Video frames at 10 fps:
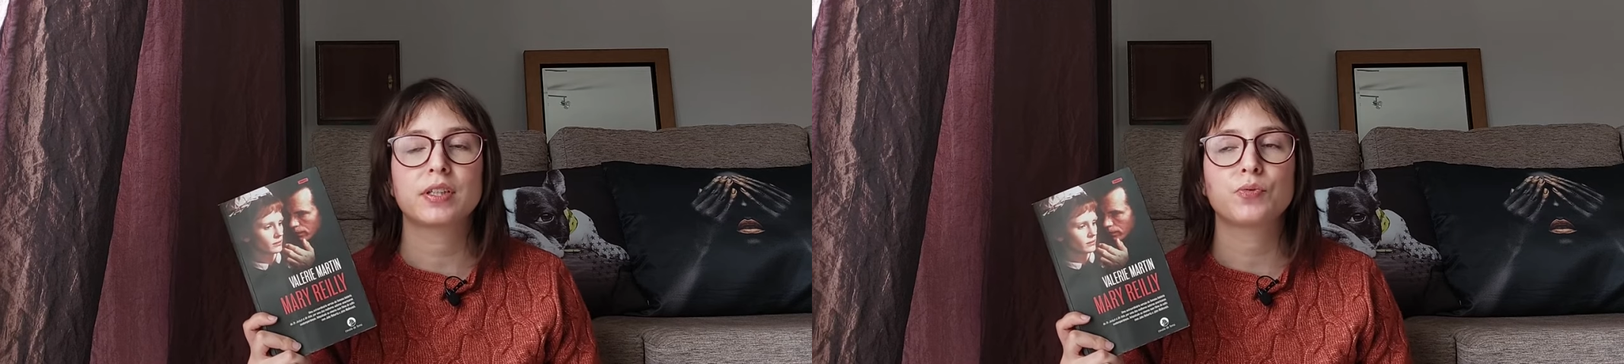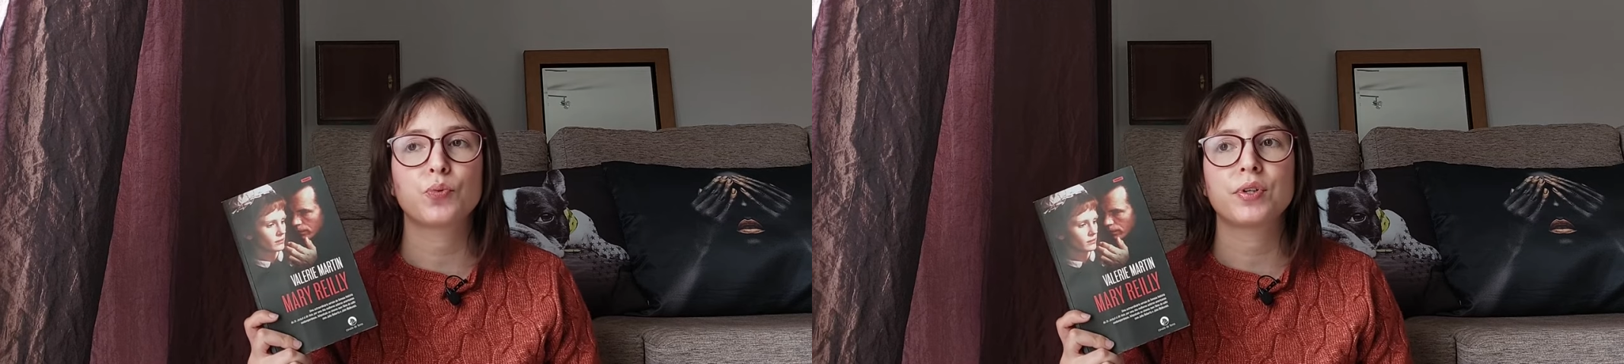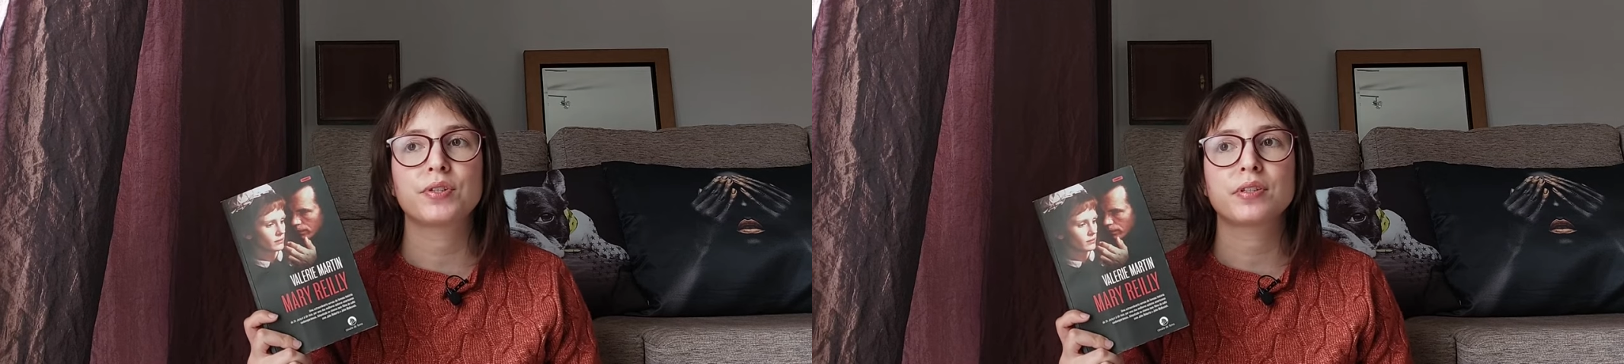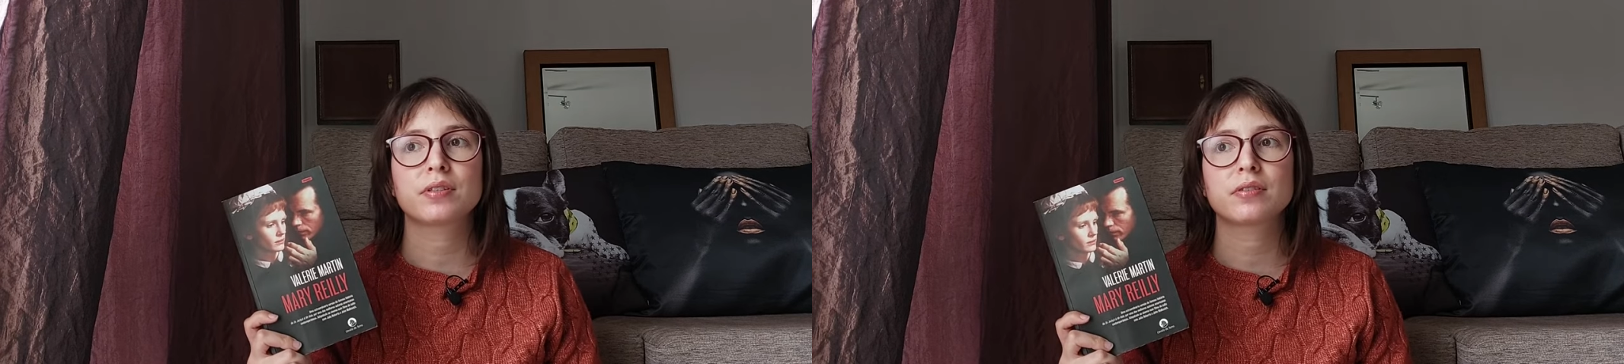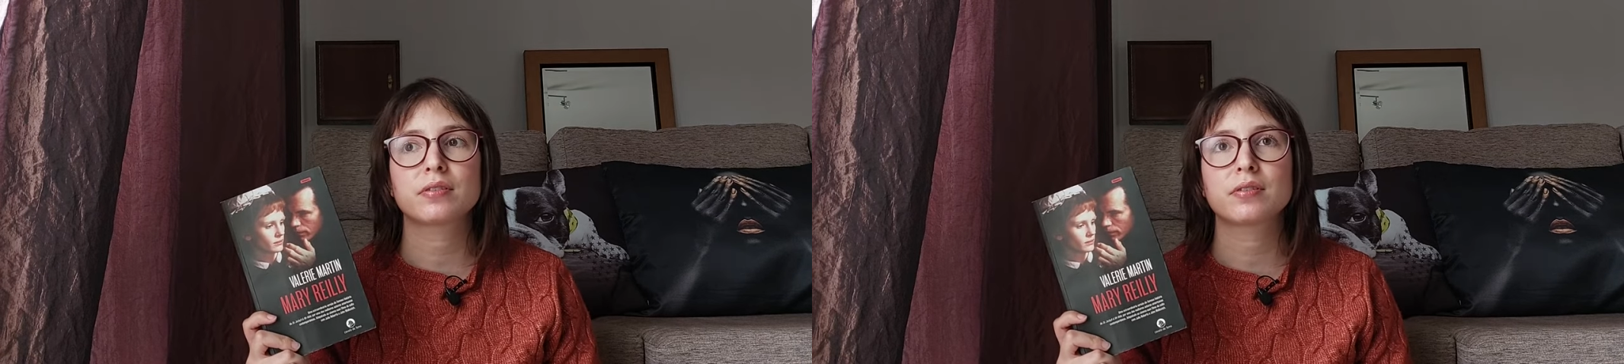It
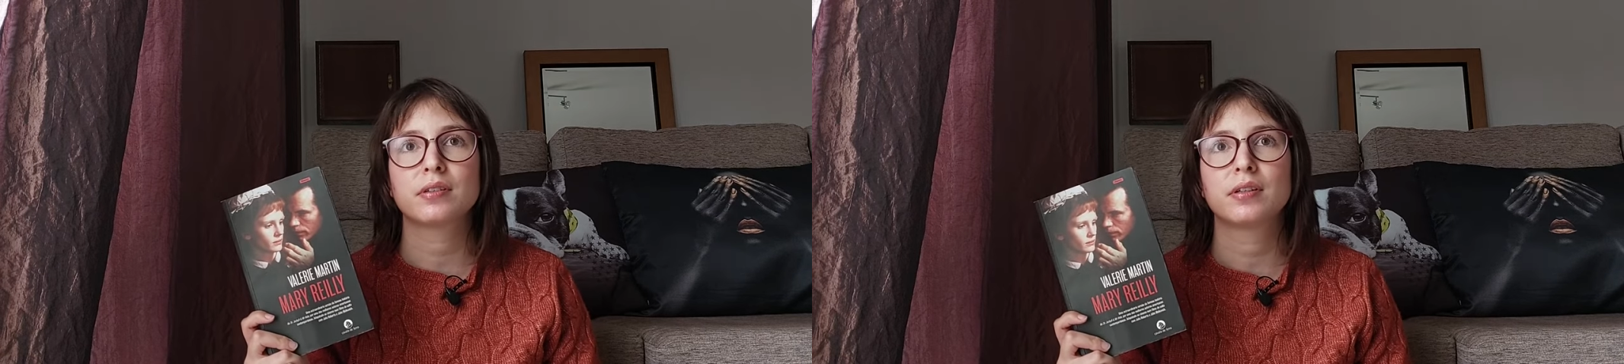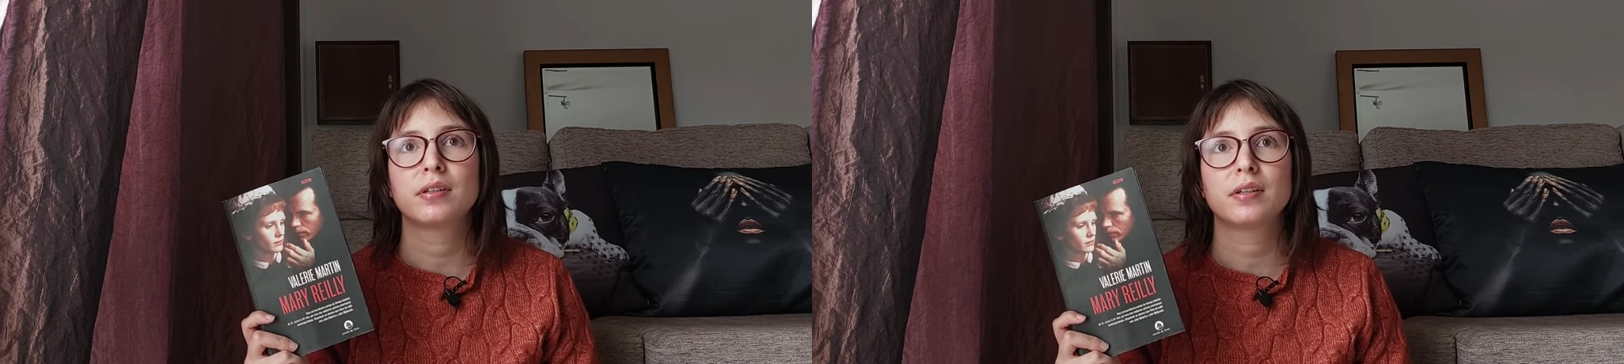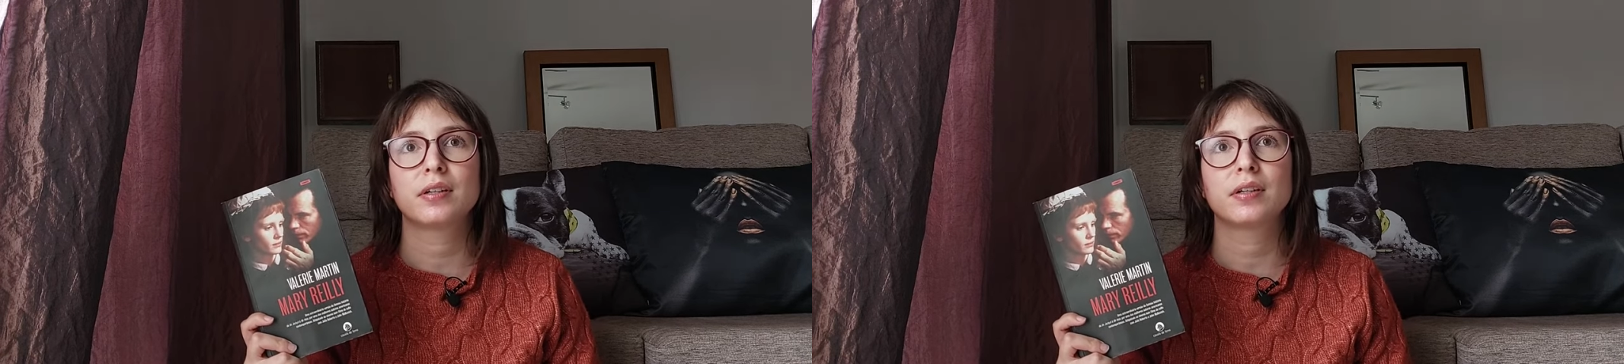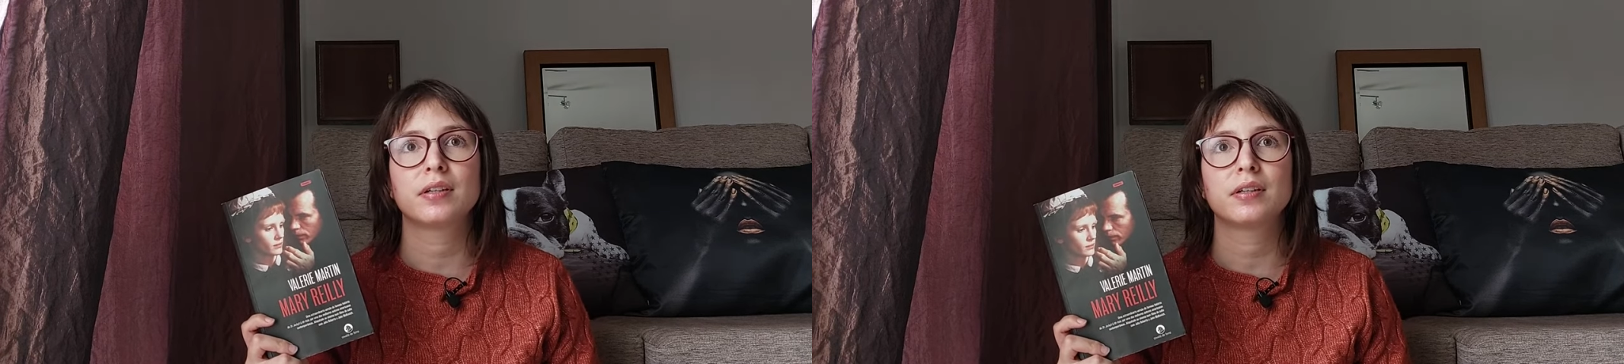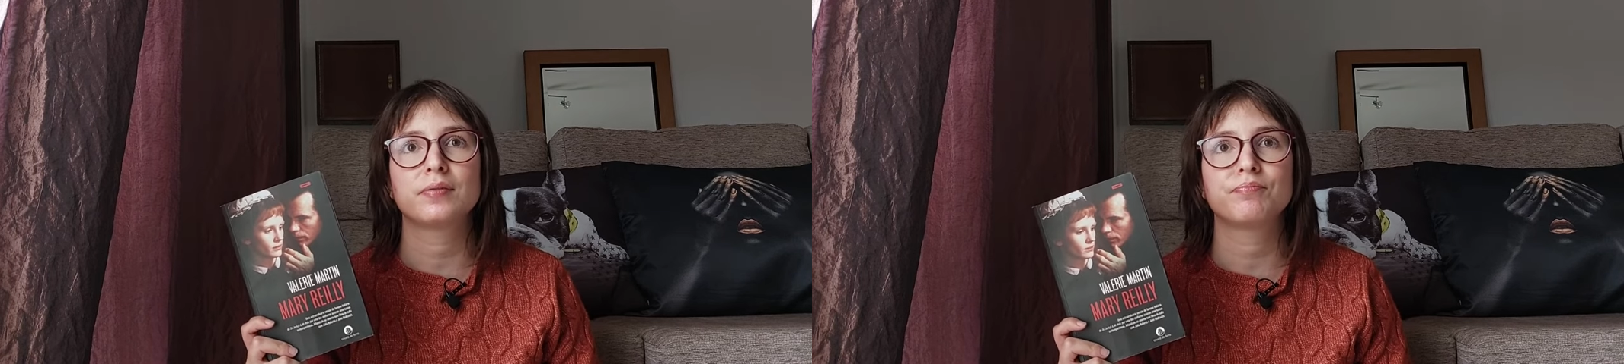wasn't
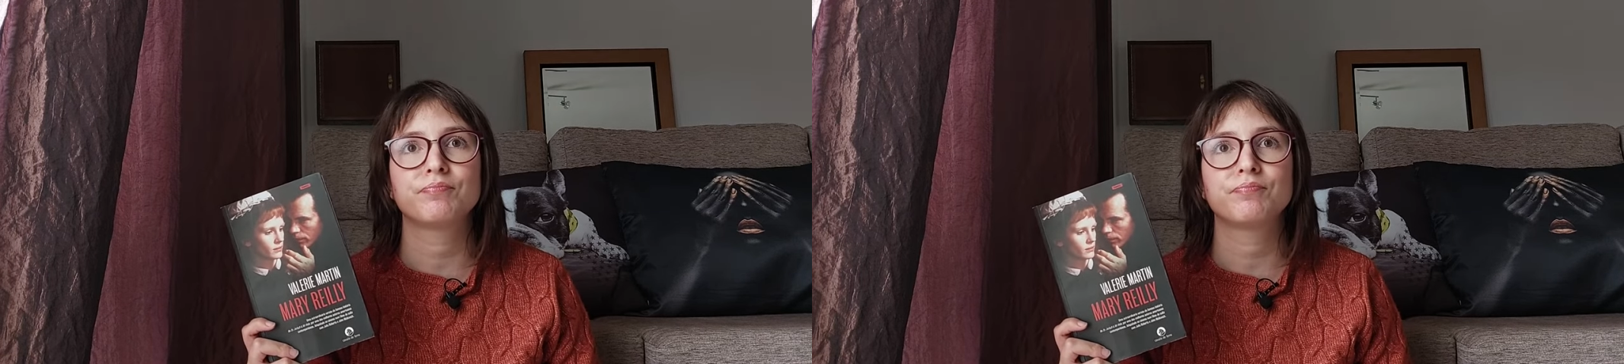a